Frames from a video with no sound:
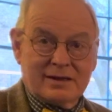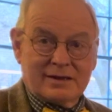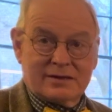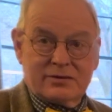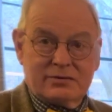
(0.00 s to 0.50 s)

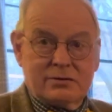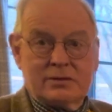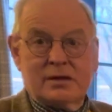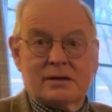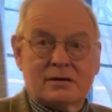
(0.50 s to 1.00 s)
And this is
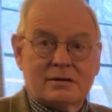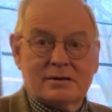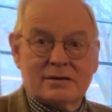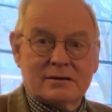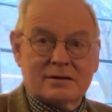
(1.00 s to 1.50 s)
unique. There's
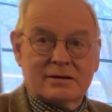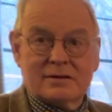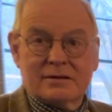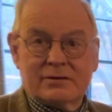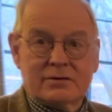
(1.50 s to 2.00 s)

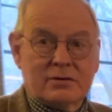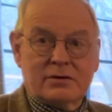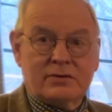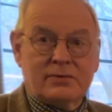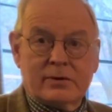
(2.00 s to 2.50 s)
not
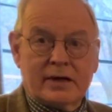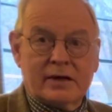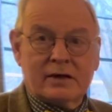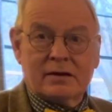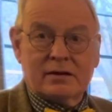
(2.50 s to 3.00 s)
another one
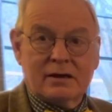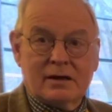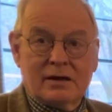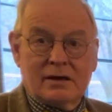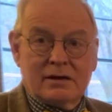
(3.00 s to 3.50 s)
like it.
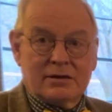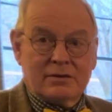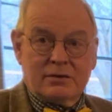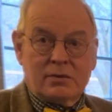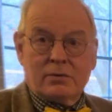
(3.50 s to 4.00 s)

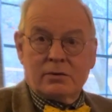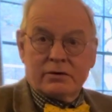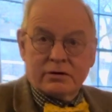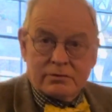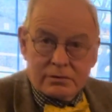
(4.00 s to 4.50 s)
You'll not walk
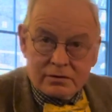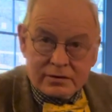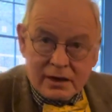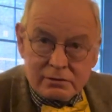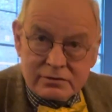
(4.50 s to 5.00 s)
into another
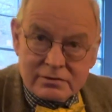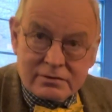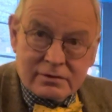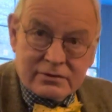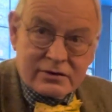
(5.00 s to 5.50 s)
house
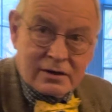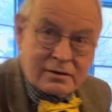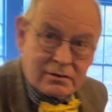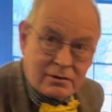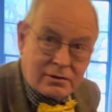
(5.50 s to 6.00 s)
and say,
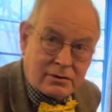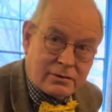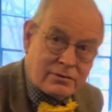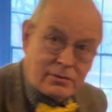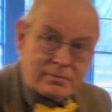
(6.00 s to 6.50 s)
"Oh,
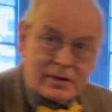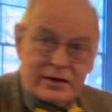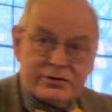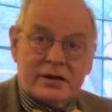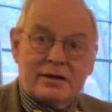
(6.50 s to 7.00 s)
you've got my
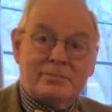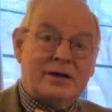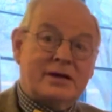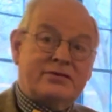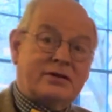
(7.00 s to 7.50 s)
chair,
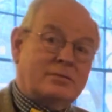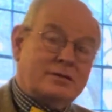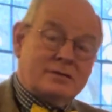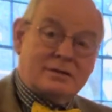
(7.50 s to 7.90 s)
my table."